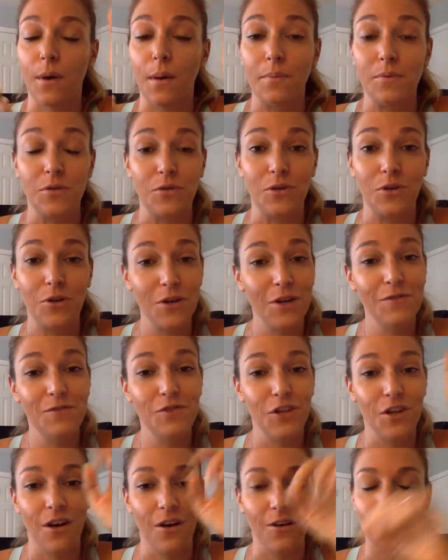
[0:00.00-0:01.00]
absolutely crave
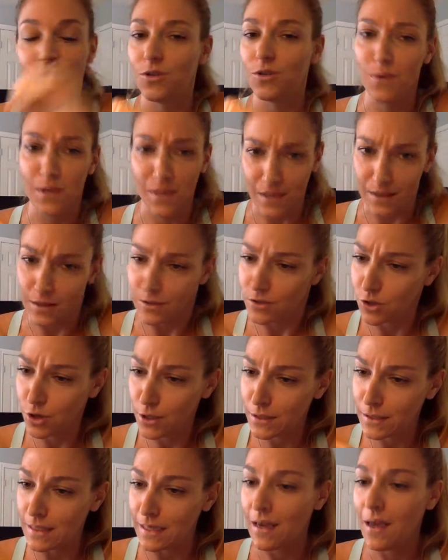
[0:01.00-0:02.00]
Shakeology, we think that's
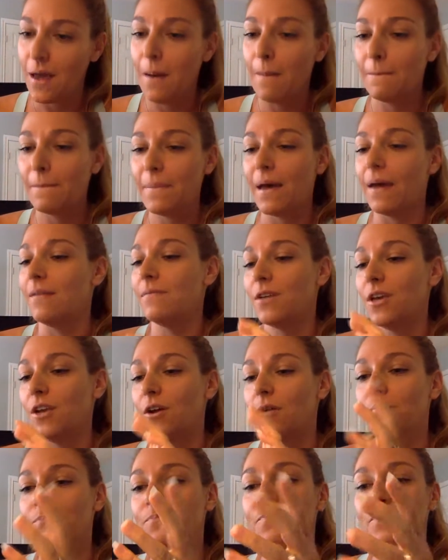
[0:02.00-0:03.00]
crazy, but
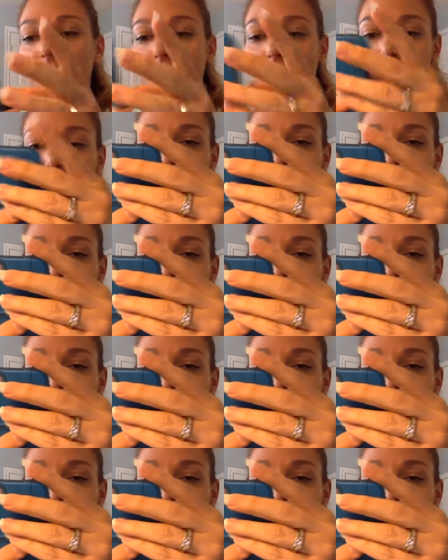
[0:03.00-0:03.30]
it